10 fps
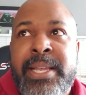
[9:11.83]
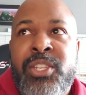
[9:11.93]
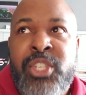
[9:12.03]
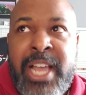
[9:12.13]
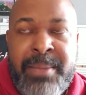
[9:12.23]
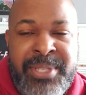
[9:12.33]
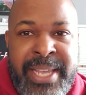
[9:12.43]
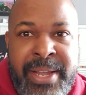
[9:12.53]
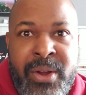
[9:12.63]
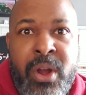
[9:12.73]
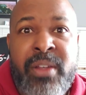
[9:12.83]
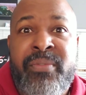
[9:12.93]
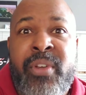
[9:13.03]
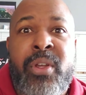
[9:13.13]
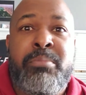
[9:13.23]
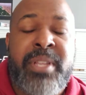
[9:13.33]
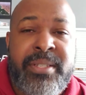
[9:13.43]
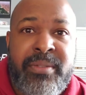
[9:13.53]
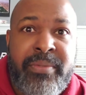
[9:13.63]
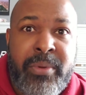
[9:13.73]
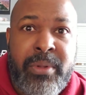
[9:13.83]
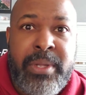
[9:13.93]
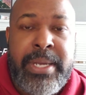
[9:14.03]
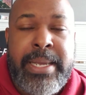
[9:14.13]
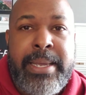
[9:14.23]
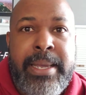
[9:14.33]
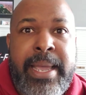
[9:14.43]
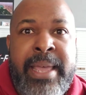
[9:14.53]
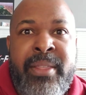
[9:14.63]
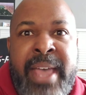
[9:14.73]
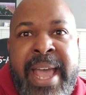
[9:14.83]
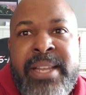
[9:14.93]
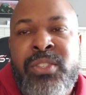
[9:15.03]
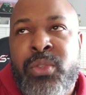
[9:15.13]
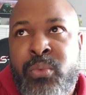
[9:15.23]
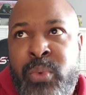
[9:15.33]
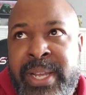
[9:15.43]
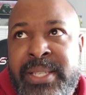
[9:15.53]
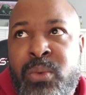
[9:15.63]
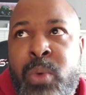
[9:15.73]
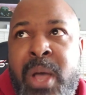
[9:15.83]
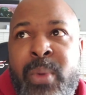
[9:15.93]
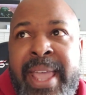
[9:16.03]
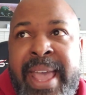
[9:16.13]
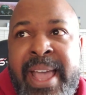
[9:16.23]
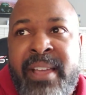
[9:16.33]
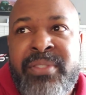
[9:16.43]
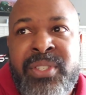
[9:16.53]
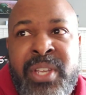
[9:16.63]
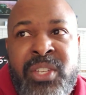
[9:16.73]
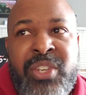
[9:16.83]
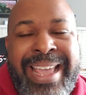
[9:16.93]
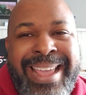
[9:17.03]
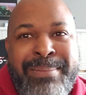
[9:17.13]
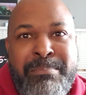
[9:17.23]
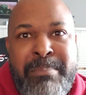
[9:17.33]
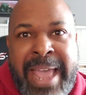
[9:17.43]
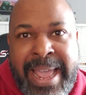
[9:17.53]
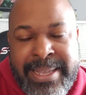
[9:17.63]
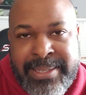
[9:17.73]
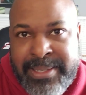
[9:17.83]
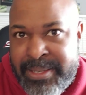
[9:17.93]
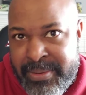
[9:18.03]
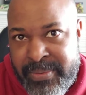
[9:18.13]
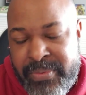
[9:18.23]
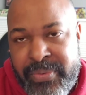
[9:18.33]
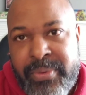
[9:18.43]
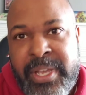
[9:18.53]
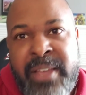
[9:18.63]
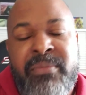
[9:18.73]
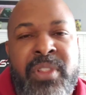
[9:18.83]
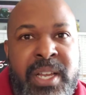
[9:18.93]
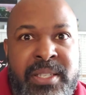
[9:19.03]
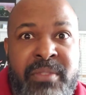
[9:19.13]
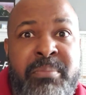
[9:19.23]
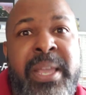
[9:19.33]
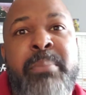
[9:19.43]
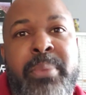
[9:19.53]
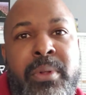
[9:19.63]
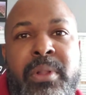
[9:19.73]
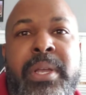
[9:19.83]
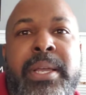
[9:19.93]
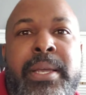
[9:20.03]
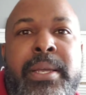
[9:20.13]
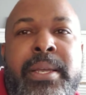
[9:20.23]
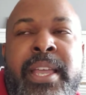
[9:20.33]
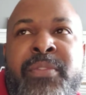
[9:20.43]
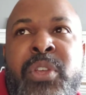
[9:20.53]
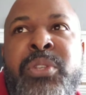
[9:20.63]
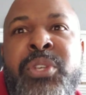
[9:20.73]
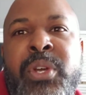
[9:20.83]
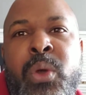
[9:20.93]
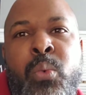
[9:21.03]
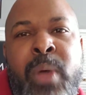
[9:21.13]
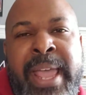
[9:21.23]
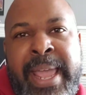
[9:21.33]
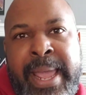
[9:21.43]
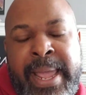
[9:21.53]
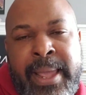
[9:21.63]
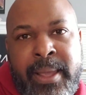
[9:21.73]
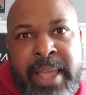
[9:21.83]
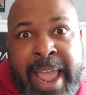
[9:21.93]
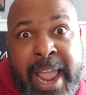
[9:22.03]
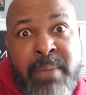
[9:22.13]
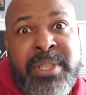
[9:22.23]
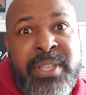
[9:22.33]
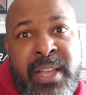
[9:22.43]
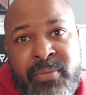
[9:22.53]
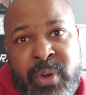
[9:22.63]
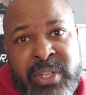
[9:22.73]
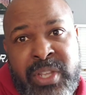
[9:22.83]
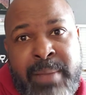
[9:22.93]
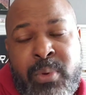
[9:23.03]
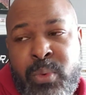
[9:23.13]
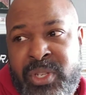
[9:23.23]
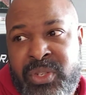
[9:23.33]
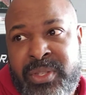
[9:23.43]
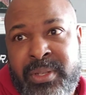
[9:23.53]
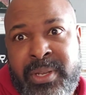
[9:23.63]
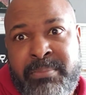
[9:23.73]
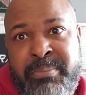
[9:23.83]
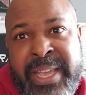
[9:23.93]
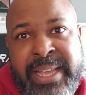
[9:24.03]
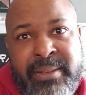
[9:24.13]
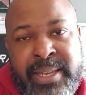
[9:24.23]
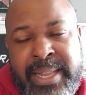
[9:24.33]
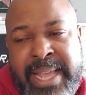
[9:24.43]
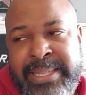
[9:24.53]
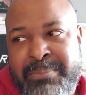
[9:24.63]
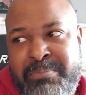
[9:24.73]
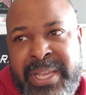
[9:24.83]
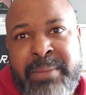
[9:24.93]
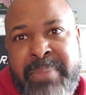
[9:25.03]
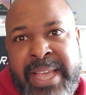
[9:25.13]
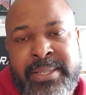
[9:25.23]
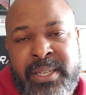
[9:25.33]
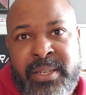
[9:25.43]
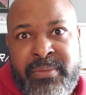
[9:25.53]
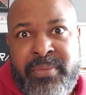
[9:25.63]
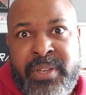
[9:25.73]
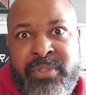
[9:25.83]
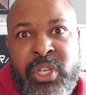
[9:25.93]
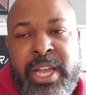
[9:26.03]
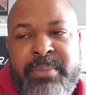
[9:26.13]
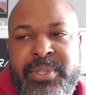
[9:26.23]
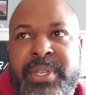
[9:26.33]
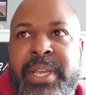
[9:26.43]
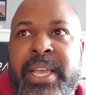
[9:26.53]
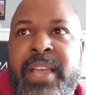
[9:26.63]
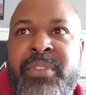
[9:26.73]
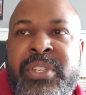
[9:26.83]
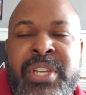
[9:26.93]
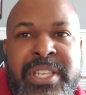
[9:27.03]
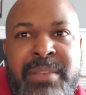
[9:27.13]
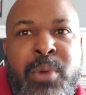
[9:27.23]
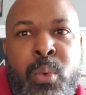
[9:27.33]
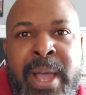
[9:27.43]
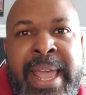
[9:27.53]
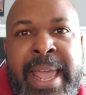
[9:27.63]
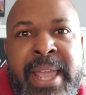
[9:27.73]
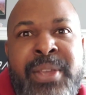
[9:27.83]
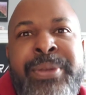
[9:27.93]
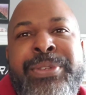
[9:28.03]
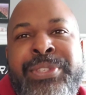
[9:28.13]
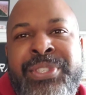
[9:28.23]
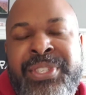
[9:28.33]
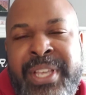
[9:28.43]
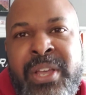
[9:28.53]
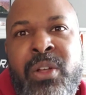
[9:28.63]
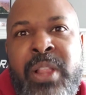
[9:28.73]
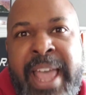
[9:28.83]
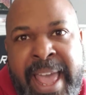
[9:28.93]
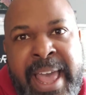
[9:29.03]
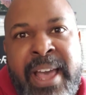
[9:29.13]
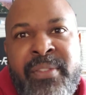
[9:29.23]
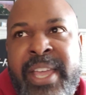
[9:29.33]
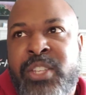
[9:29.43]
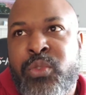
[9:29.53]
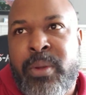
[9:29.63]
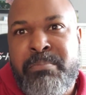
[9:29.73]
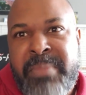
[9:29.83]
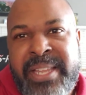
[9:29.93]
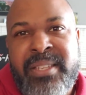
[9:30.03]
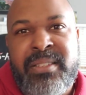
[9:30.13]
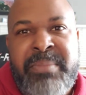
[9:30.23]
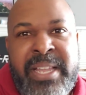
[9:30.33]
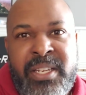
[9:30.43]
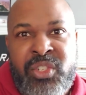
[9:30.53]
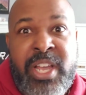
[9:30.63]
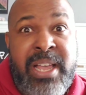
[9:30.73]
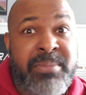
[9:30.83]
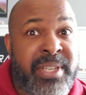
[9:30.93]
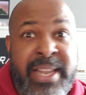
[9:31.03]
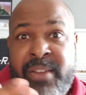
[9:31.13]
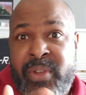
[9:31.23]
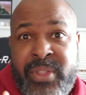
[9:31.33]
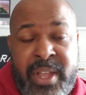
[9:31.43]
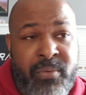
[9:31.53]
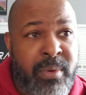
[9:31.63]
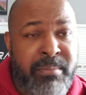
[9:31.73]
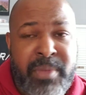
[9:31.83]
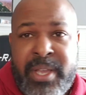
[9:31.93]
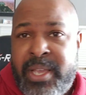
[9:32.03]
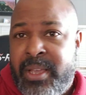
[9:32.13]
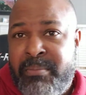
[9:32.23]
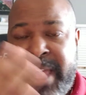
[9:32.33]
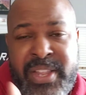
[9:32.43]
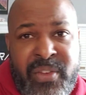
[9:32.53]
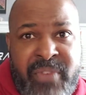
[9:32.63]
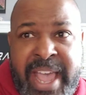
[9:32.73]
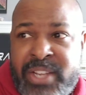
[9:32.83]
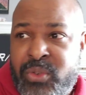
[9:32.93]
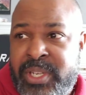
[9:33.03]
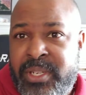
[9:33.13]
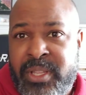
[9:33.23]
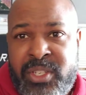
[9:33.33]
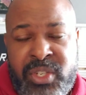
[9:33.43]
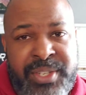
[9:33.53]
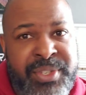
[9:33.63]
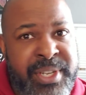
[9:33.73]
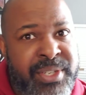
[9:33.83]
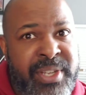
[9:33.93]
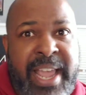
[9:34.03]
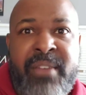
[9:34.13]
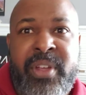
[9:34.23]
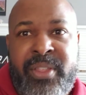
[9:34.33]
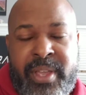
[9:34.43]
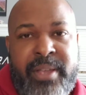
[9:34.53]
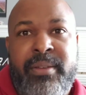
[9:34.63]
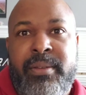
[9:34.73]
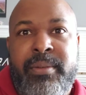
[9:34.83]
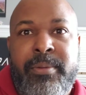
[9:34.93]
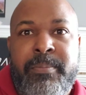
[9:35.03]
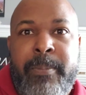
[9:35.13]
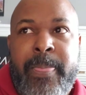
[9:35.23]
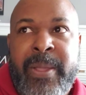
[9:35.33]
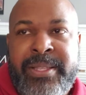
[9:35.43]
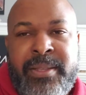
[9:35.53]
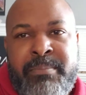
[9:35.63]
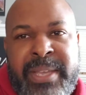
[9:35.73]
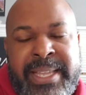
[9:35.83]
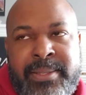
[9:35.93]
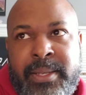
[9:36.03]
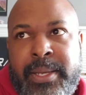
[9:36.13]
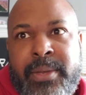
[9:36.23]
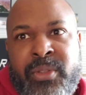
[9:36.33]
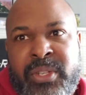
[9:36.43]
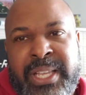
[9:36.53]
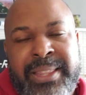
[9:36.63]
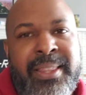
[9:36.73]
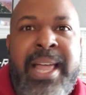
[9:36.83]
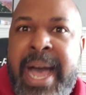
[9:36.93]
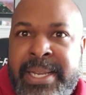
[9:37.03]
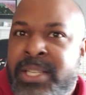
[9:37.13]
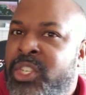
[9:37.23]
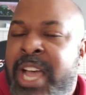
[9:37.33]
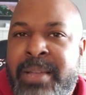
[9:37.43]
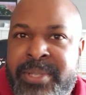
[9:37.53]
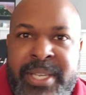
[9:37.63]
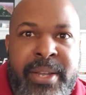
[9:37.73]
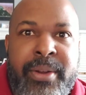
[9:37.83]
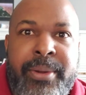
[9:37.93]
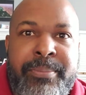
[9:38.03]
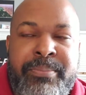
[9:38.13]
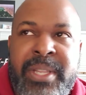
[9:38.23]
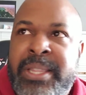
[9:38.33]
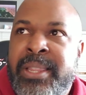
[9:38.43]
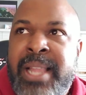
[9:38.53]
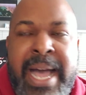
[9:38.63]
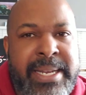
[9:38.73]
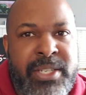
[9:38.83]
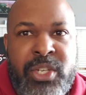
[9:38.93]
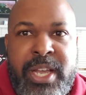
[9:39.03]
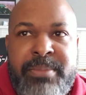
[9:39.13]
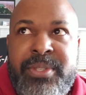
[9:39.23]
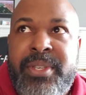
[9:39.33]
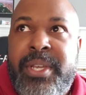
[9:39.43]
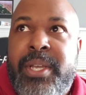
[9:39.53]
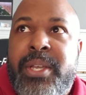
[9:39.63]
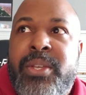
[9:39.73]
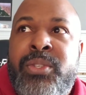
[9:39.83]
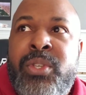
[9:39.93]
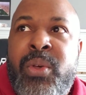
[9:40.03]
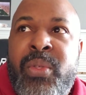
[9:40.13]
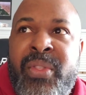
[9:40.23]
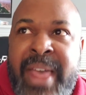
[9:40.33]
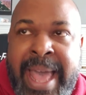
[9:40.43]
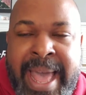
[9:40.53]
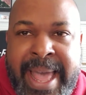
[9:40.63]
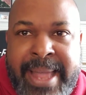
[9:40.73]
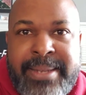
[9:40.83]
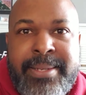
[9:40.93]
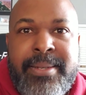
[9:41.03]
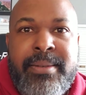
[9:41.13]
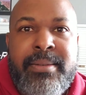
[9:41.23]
Jobs here are very plentiful. And that is the reason why we have such a massive influx of people. If you took away Amazon, for example, which is a big, it has a big basket of, of jobs. If you took them away, you still have a tremendous amount of jobs in everything from manufacturing to logistics to everything. It's a, it's, there's a lot of jobs here lot of jobs. So that